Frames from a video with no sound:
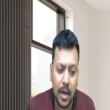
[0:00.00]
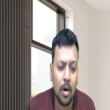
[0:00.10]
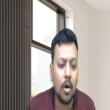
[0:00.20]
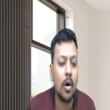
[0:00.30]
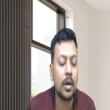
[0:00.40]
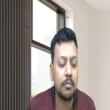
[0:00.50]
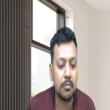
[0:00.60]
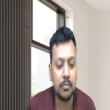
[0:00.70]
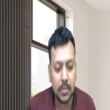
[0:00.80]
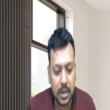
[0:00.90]
or
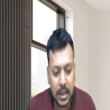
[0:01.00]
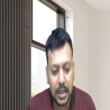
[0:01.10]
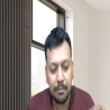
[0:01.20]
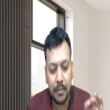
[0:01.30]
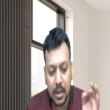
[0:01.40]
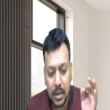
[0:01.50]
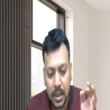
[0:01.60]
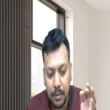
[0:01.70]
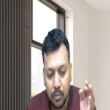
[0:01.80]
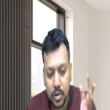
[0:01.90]

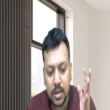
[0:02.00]
the most